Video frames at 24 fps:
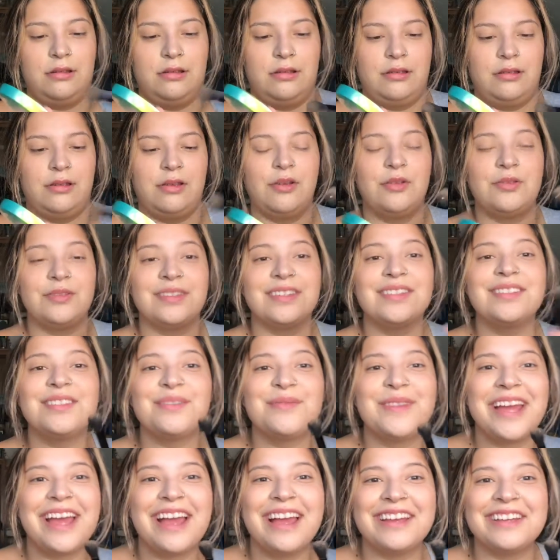goes into
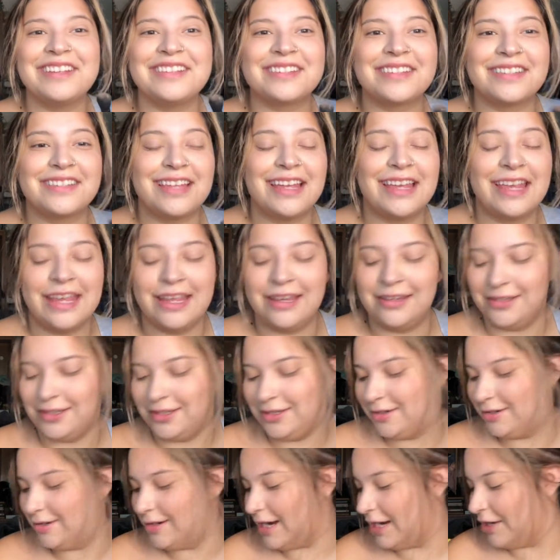my eyes because
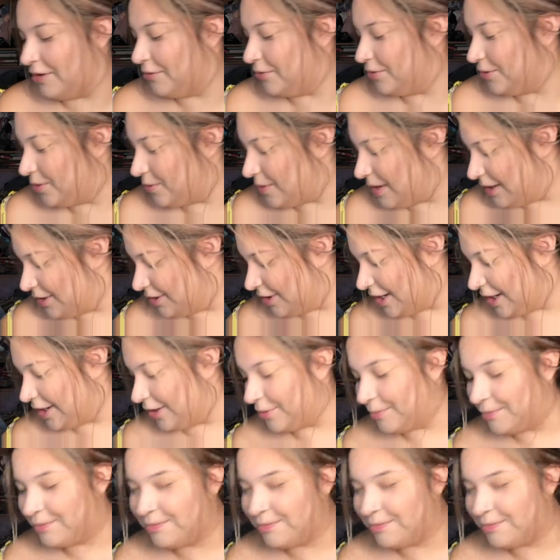I don't do eyeshadow.